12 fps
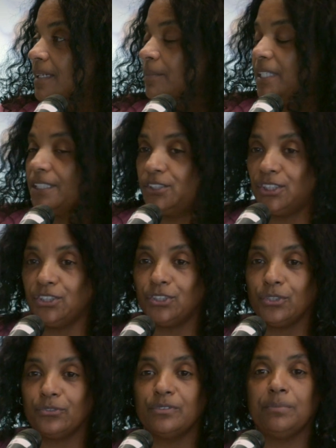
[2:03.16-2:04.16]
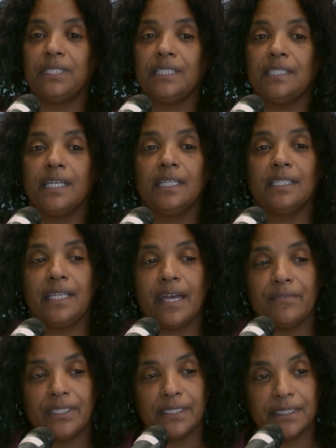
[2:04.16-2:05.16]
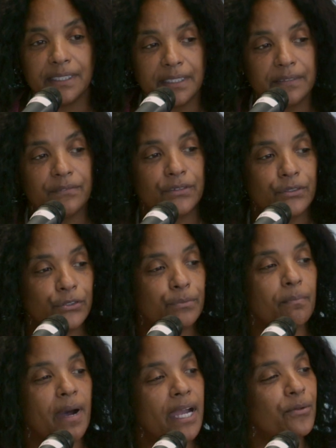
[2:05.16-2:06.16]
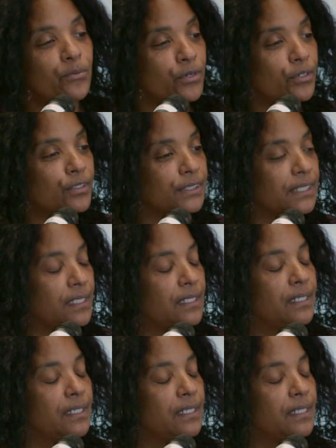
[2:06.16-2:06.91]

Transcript: because she showed me that having lived through my world's